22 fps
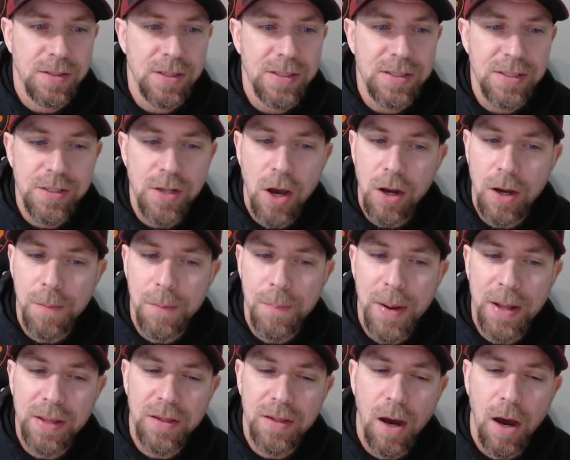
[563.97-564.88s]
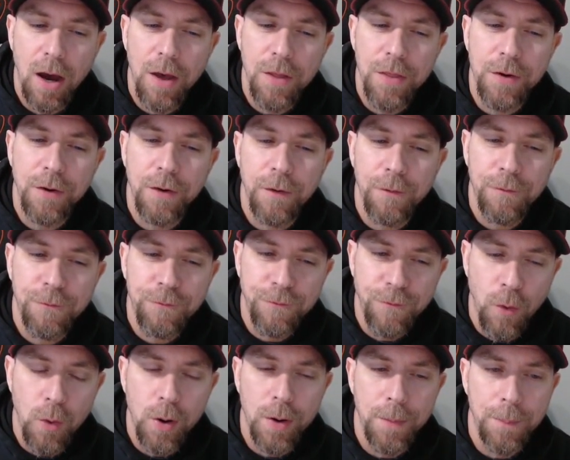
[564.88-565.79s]
let's talk about the other
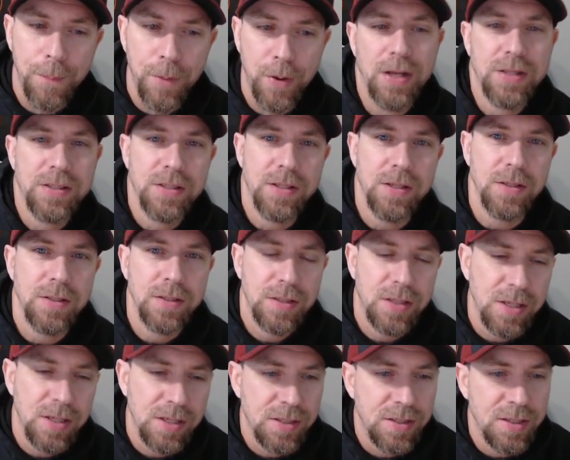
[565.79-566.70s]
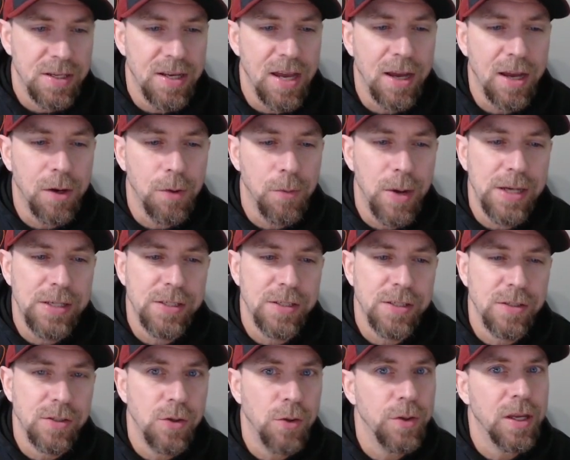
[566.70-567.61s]
4 presents, because the
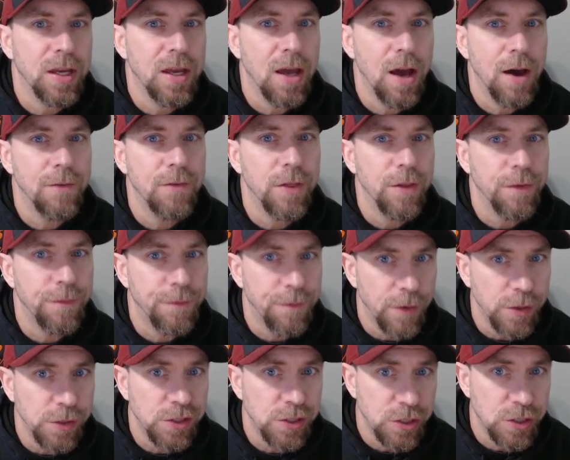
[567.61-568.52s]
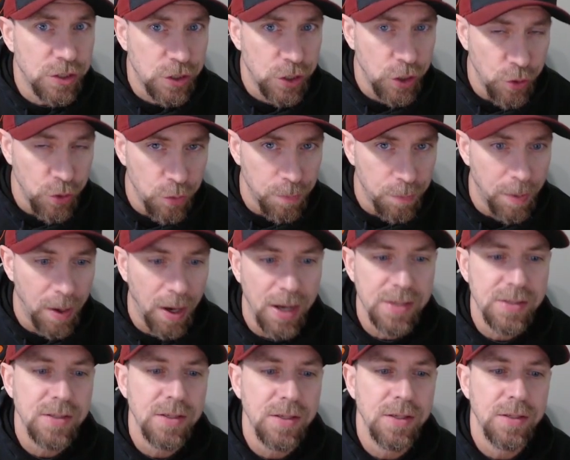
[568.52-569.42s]
decorations only cover the first 2
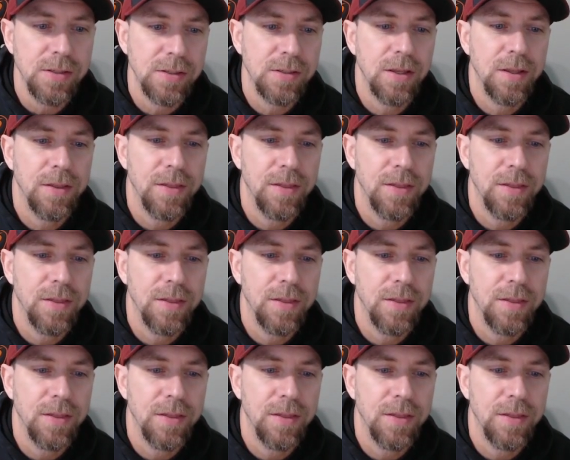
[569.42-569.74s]
bosses.